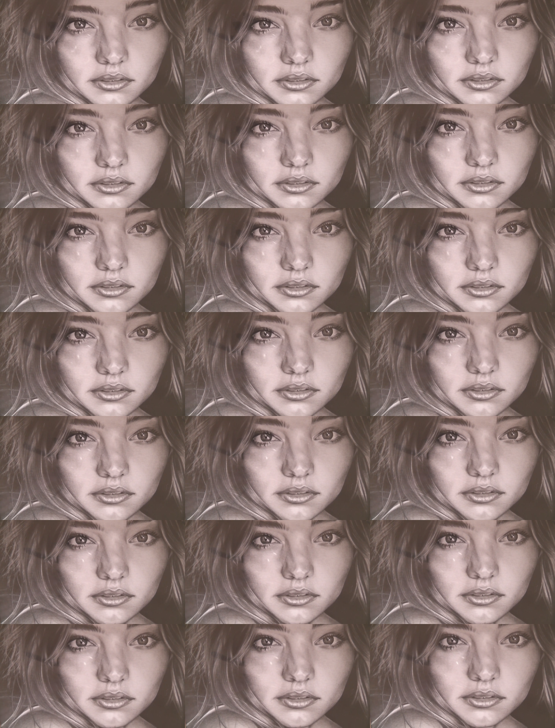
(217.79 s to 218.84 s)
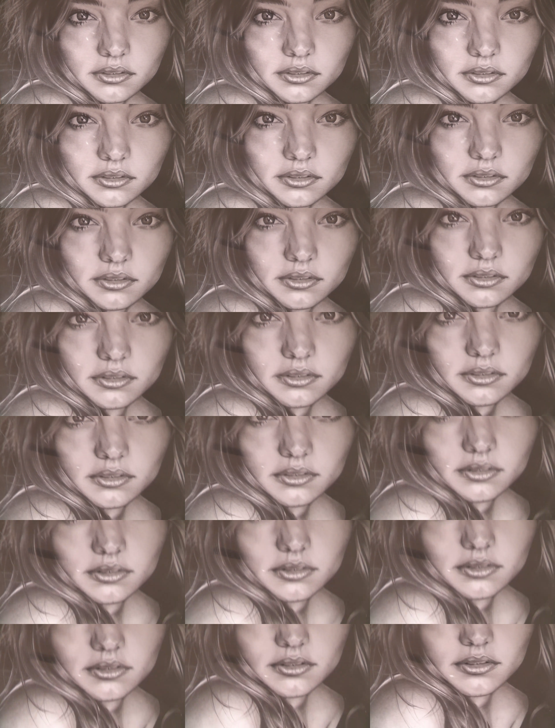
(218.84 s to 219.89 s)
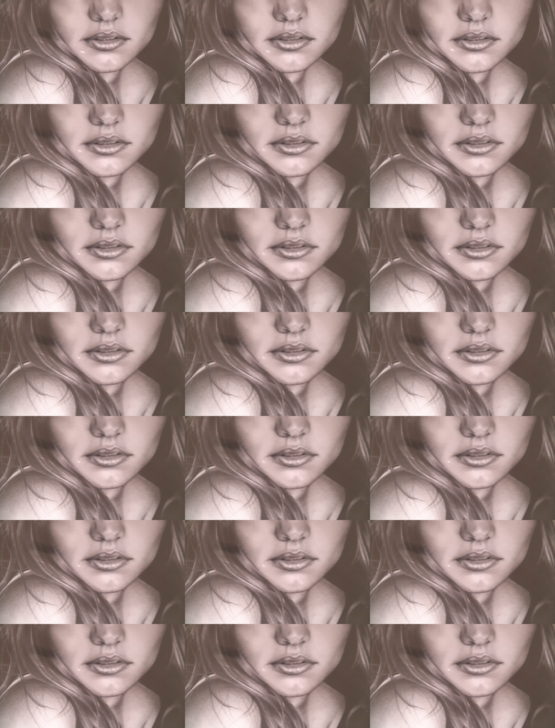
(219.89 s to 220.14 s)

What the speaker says: [no speech]